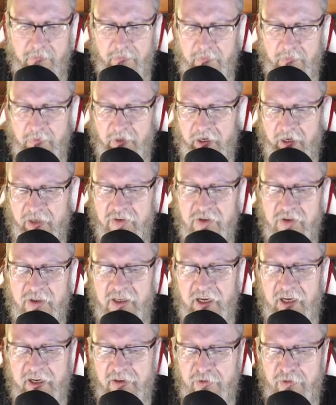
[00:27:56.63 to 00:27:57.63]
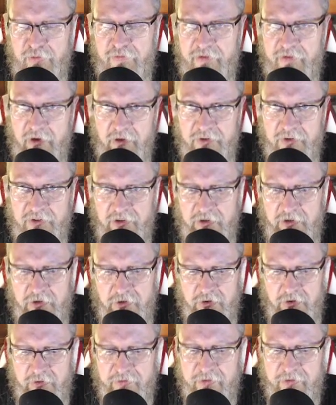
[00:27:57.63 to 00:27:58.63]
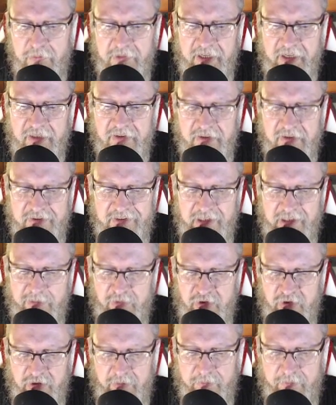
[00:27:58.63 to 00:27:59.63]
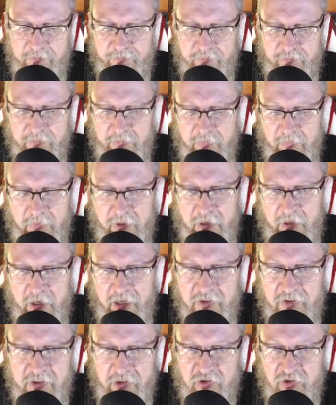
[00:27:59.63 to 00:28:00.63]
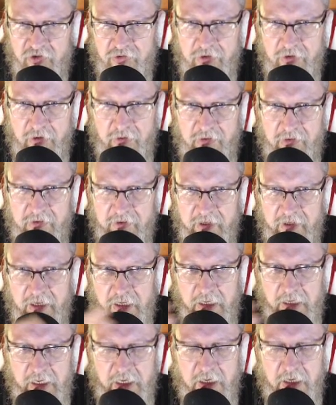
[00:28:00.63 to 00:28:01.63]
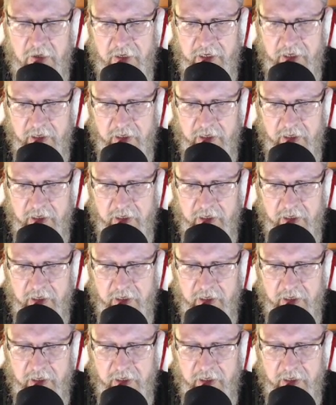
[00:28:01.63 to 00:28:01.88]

and to gain advantage from that deception. And so truth and lie